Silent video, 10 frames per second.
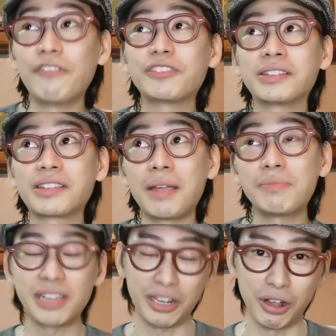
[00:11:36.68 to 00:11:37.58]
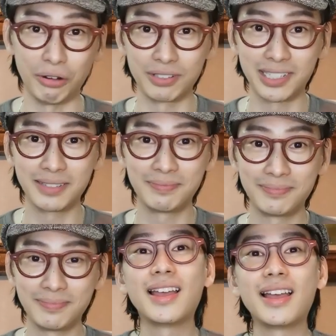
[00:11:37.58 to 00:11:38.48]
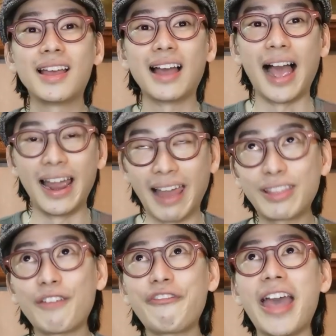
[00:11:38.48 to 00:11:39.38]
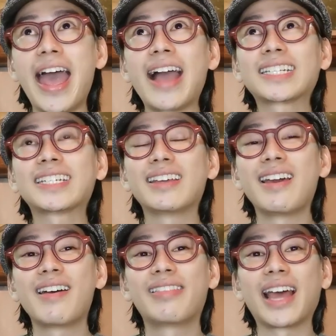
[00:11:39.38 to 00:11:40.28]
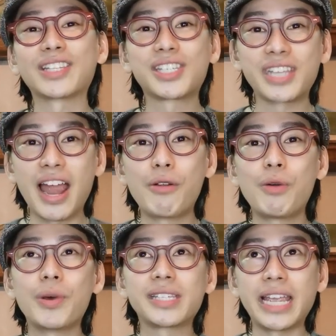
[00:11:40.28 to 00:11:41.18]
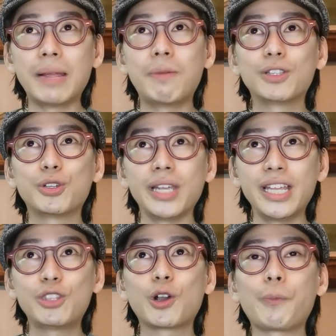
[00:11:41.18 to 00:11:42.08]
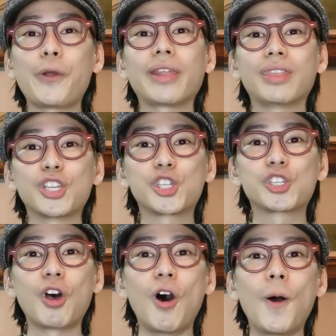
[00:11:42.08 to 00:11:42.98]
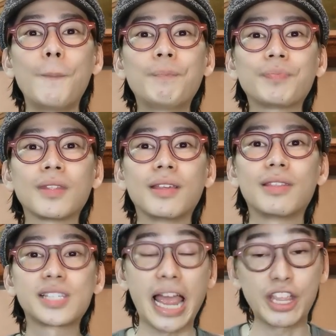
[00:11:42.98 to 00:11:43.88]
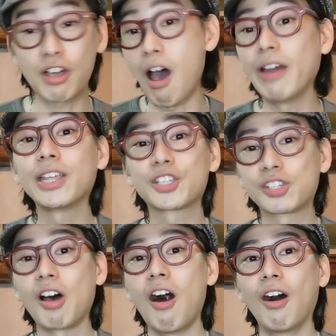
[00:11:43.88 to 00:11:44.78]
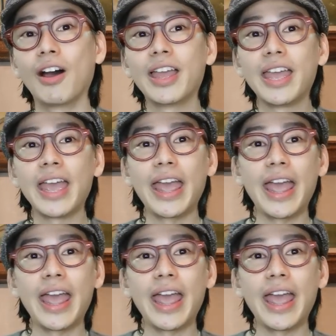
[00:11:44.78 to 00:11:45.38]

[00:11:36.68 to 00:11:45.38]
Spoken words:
oftentimes they don't. I like the fact that Sarah was able to interpret this song, this iconic song,